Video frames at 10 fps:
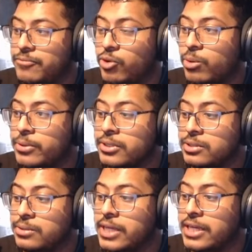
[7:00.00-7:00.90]
four point
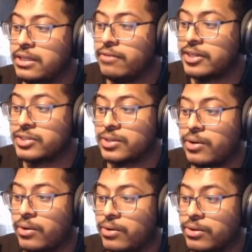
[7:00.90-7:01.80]
two K defense
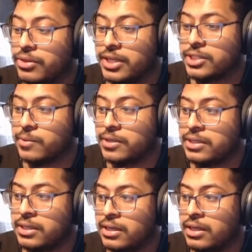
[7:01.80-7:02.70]
on this one.
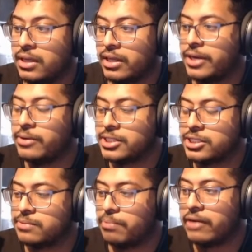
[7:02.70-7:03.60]
I know this
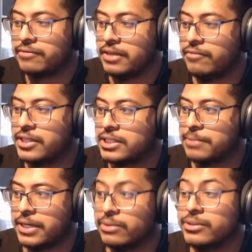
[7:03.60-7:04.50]
does buff defense,
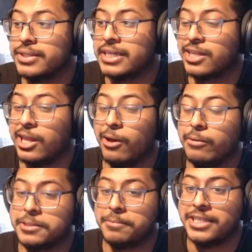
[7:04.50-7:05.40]
but it also has the
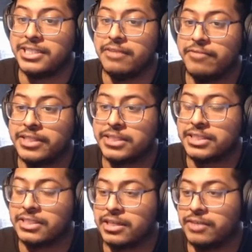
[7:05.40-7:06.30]
lowest base
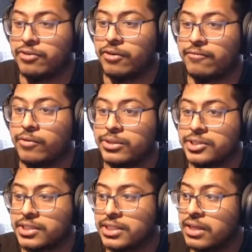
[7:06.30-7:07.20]
defense for a four
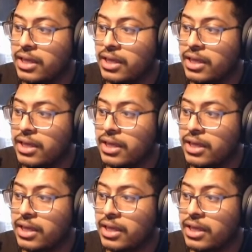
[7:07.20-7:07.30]
star.